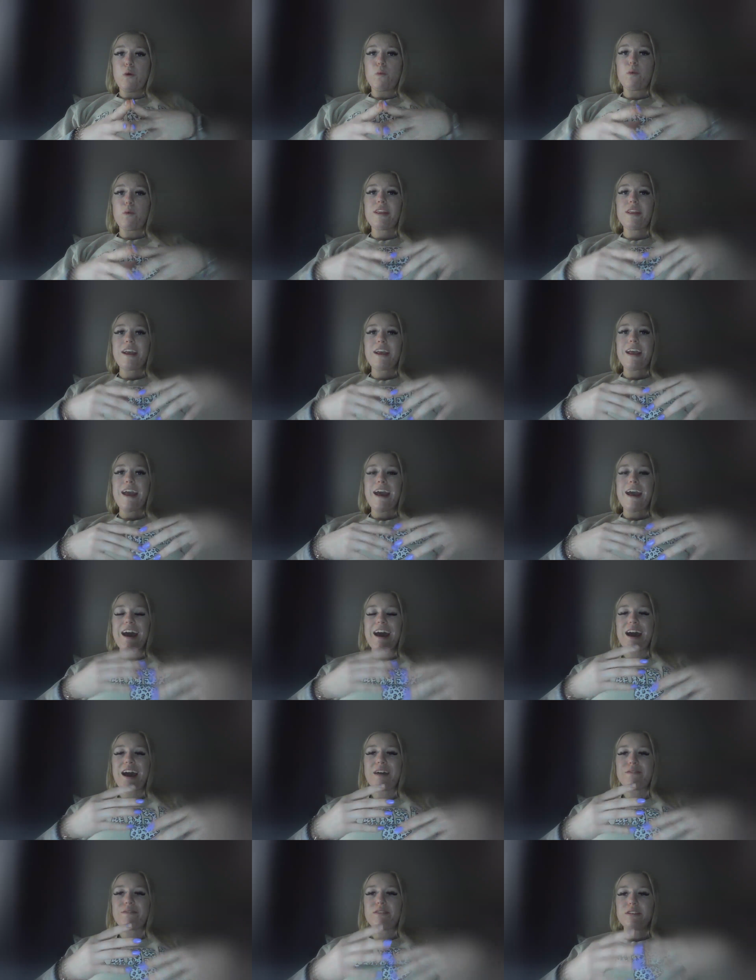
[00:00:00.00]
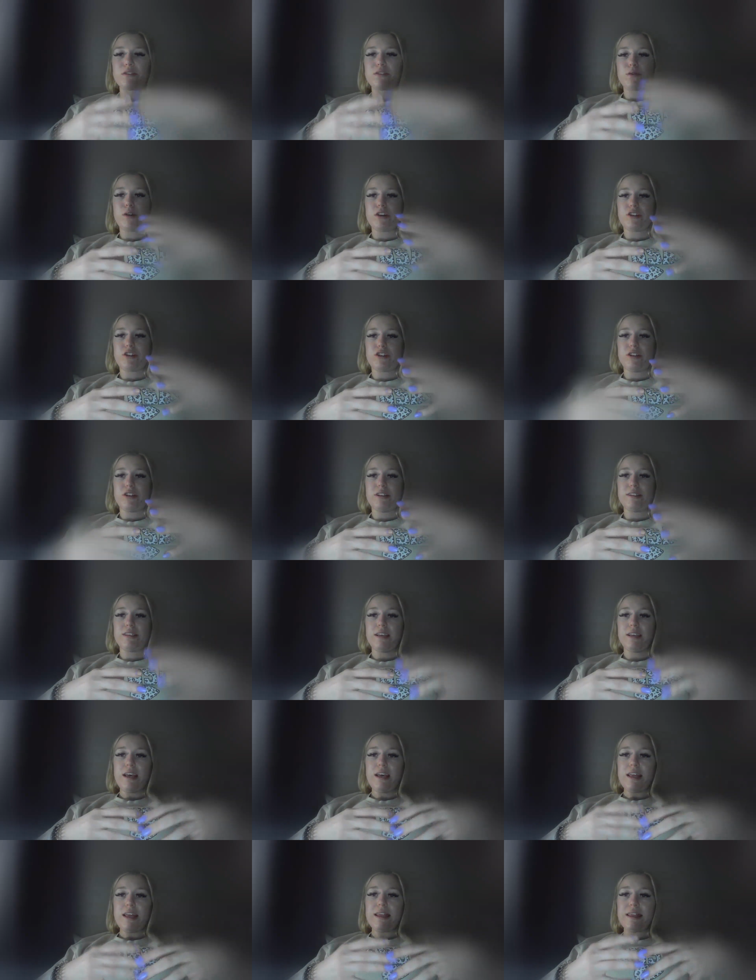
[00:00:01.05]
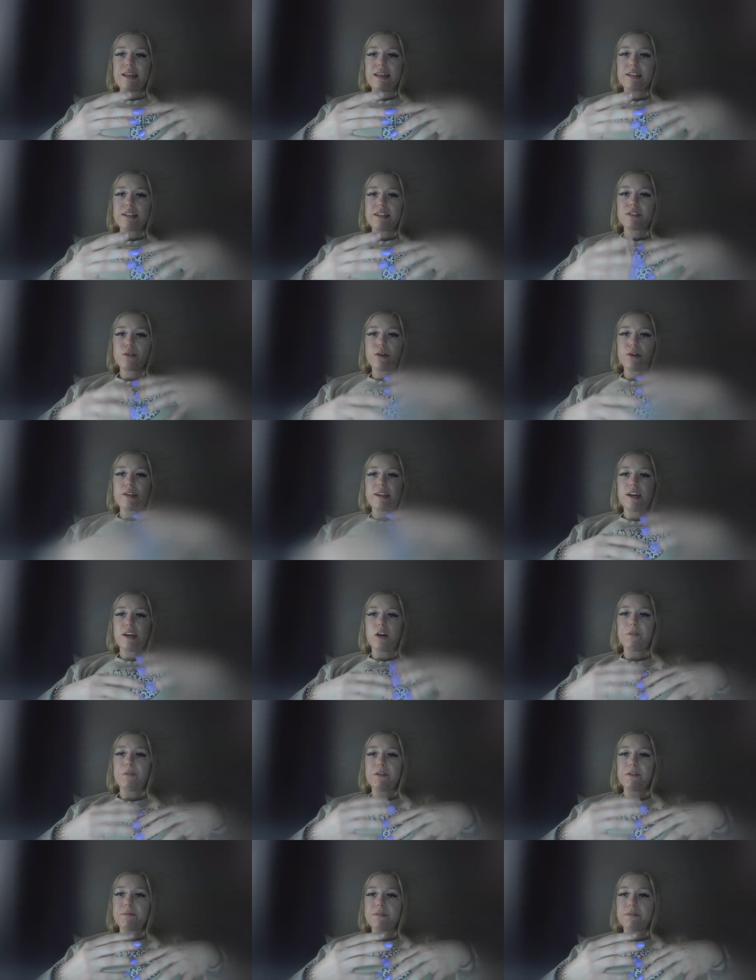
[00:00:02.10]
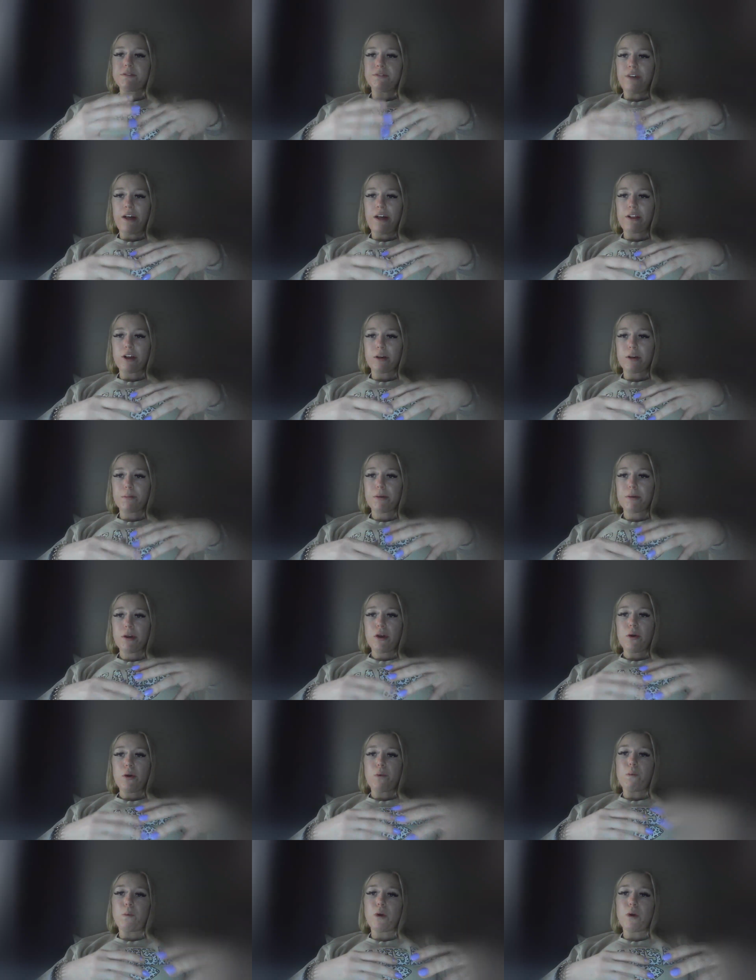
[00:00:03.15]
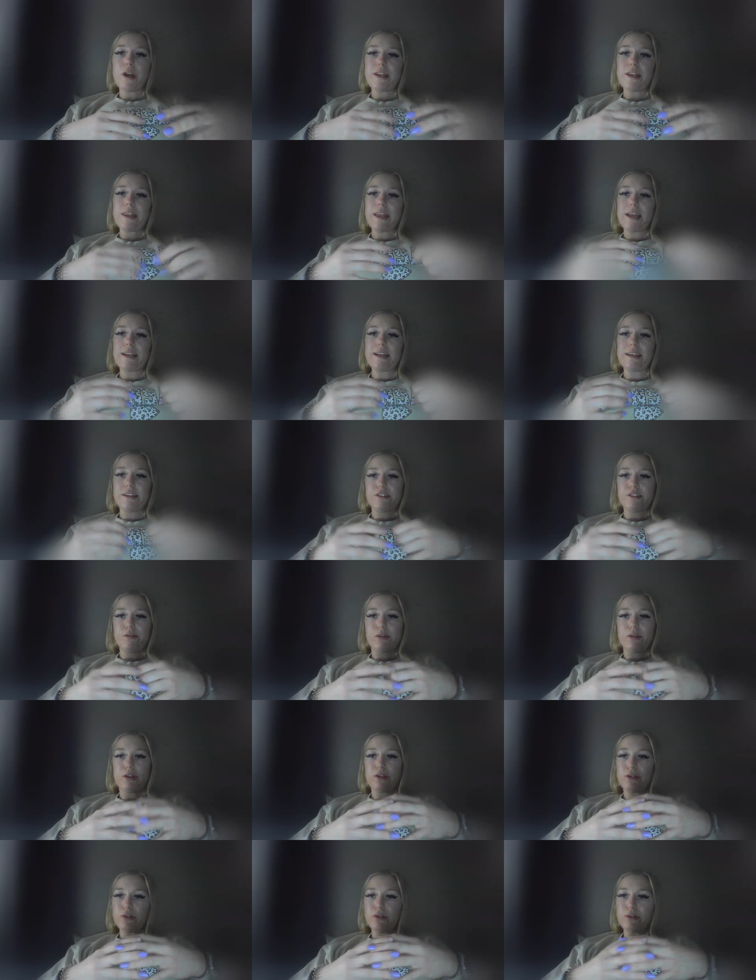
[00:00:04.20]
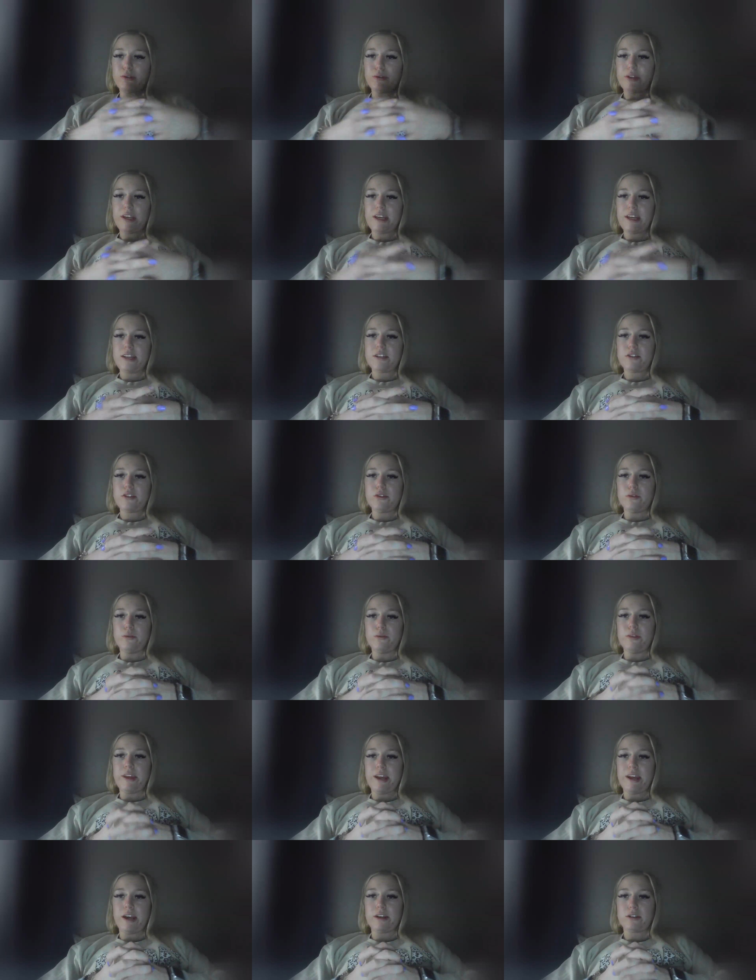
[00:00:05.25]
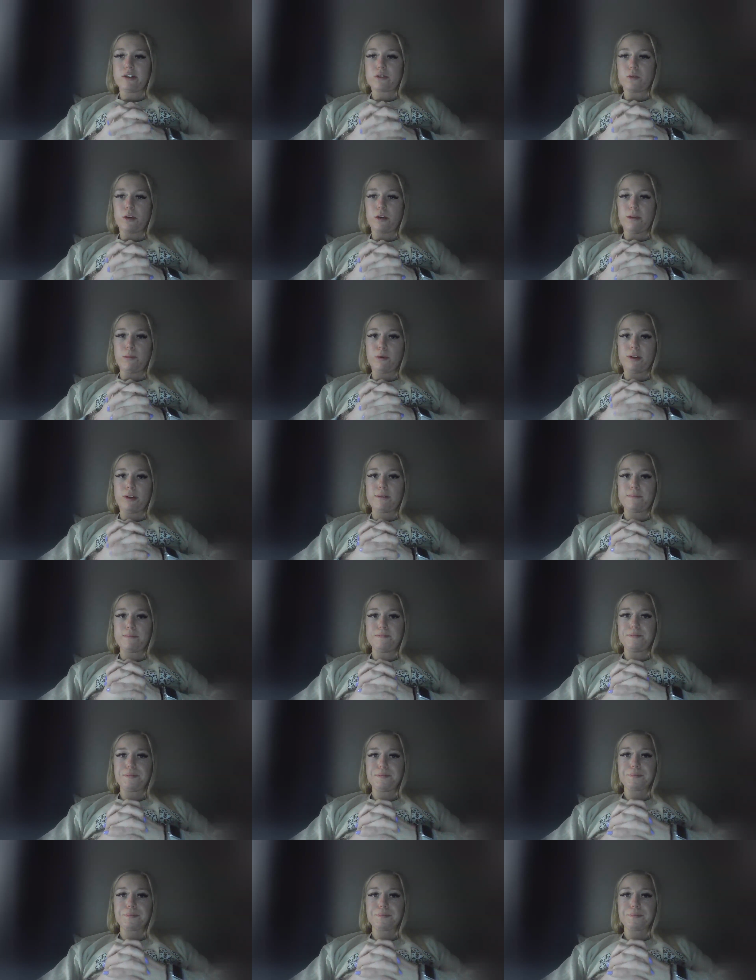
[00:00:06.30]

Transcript: When they have these questions, then it's going to help them develop what they need to include into their storyboard.